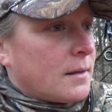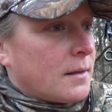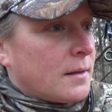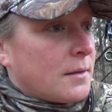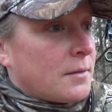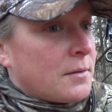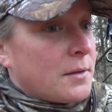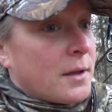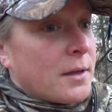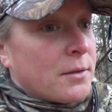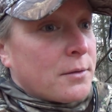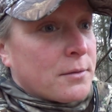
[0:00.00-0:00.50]

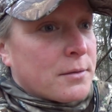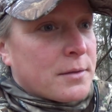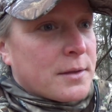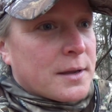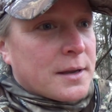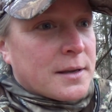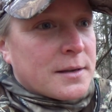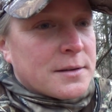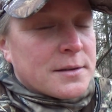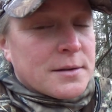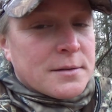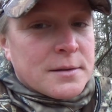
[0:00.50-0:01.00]
The other
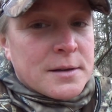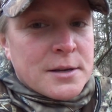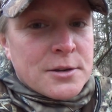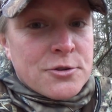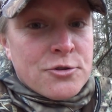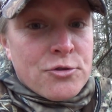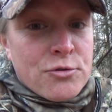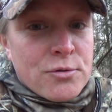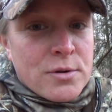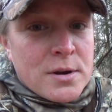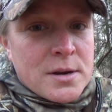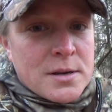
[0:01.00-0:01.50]
thing is that these
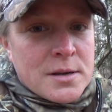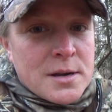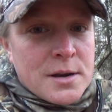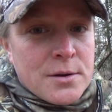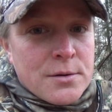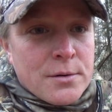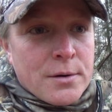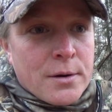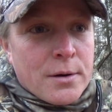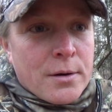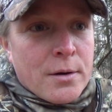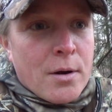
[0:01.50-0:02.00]
trees
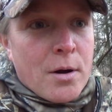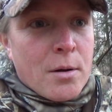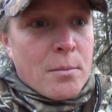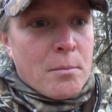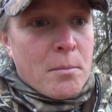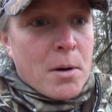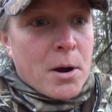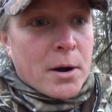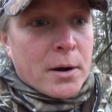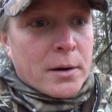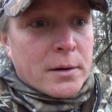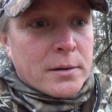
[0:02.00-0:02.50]
here are all
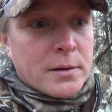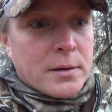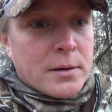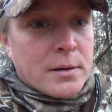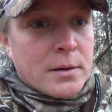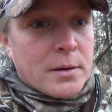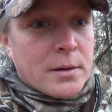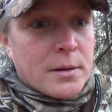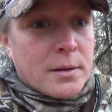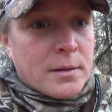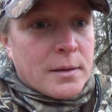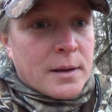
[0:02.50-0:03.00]
marked.
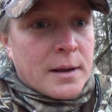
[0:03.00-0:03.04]
They